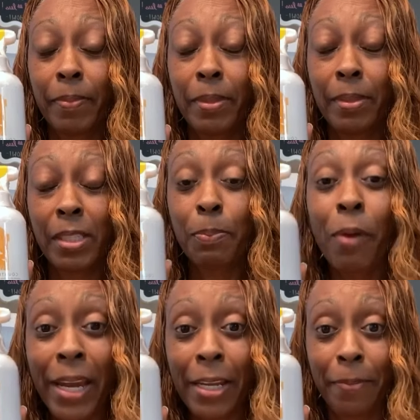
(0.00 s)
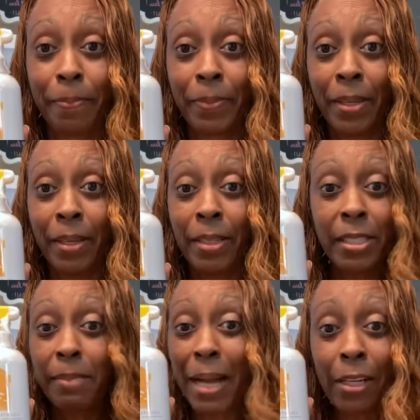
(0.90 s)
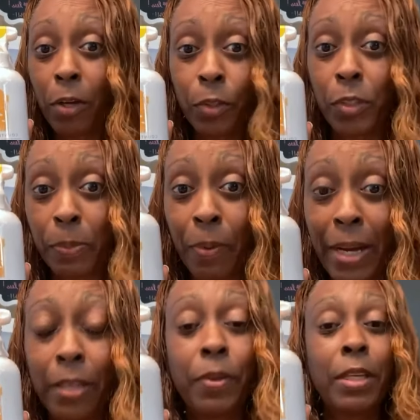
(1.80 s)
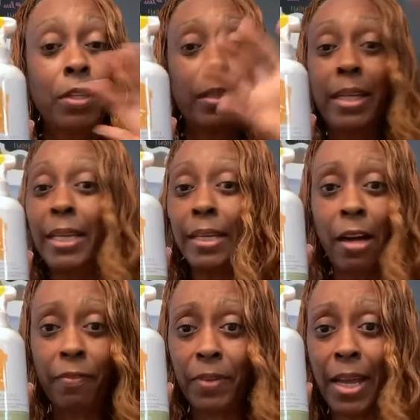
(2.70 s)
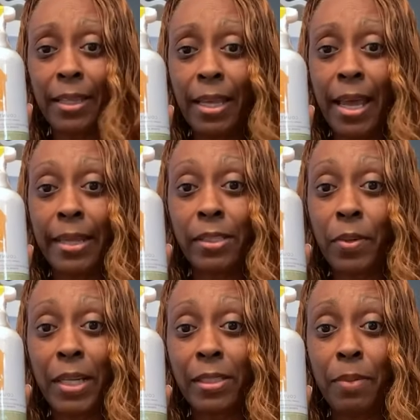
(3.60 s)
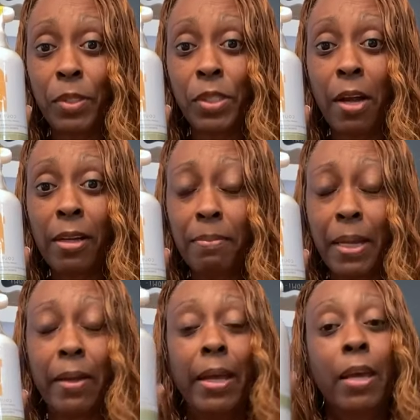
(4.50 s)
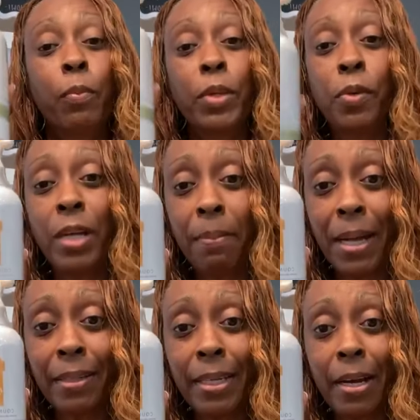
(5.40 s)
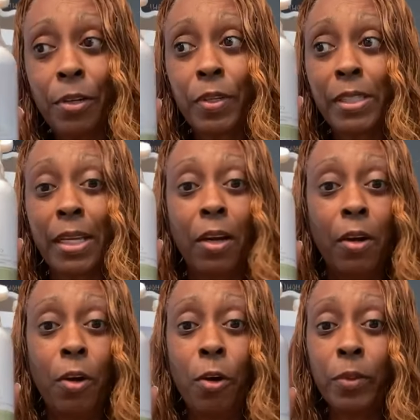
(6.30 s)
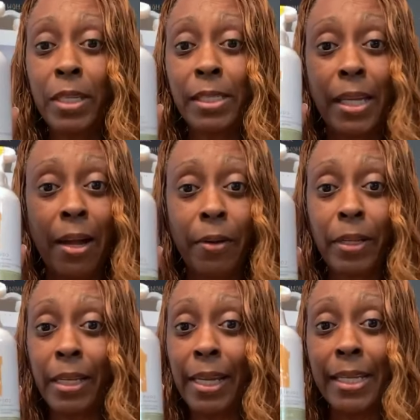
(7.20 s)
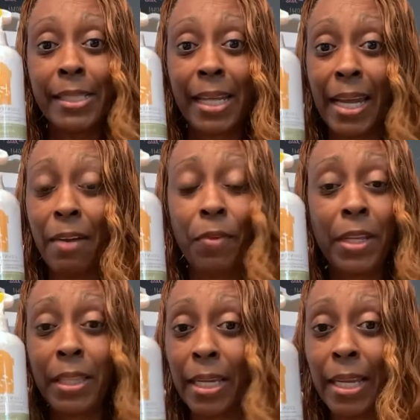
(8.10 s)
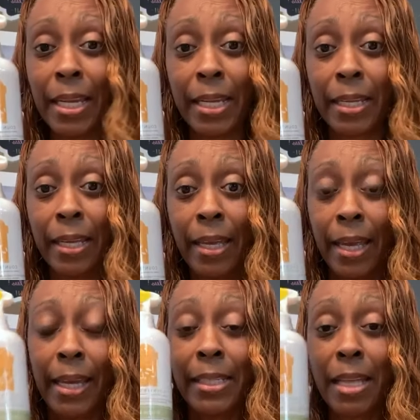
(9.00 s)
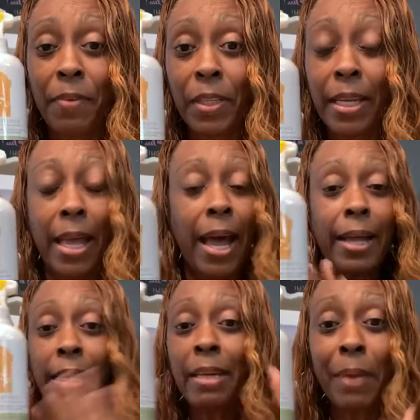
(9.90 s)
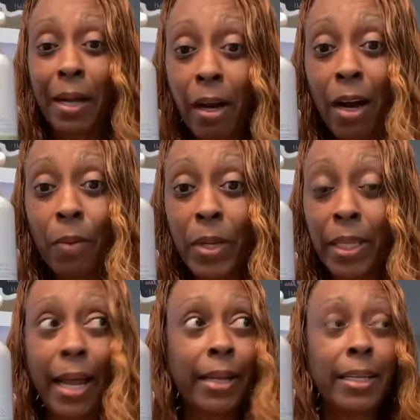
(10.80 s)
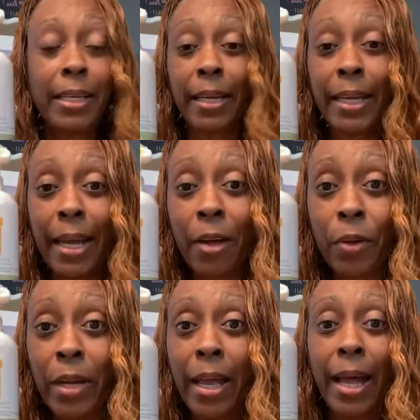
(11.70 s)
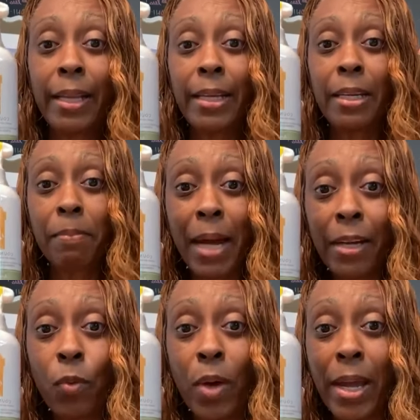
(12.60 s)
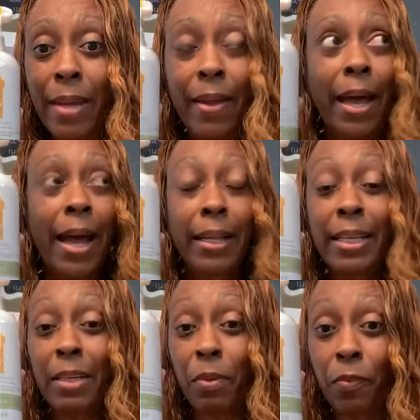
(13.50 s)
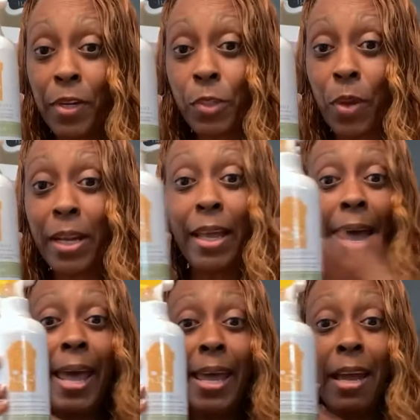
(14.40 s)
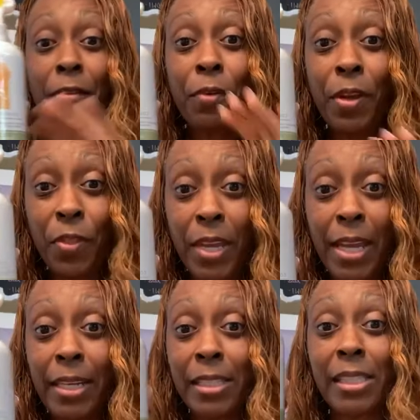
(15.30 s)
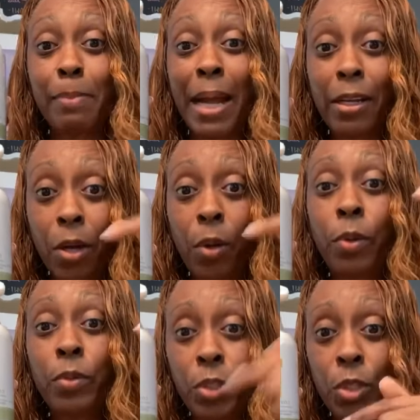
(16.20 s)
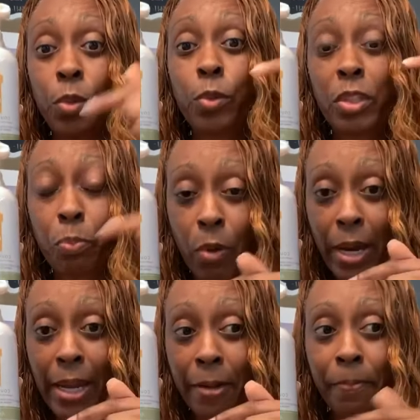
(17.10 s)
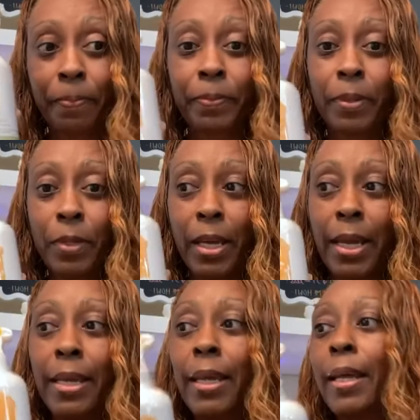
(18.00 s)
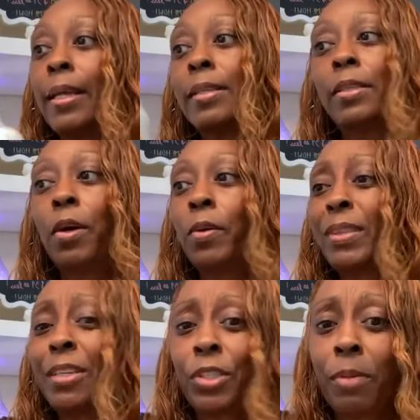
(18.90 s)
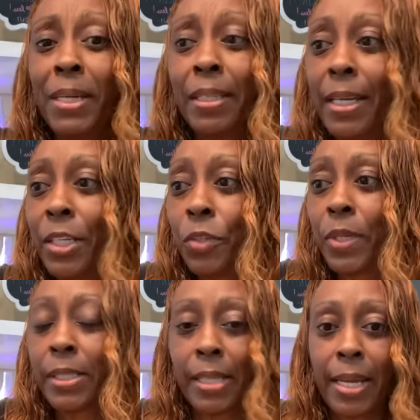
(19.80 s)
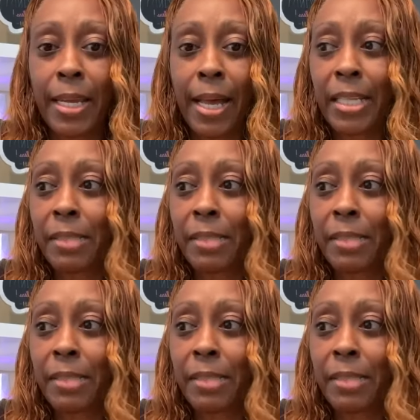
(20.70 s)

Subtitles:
spray. This is my go-to spray. You can lead it off like that so they'll see what you're talking about. When you come out there, you can say, oh, this counter clean is everything. It is everything. I clean my car with it. I clean the counter. I clean the microwave. I clean the refrigerator. Everything. This is my go-to spray. Okay? So there's so many things you could say, guys,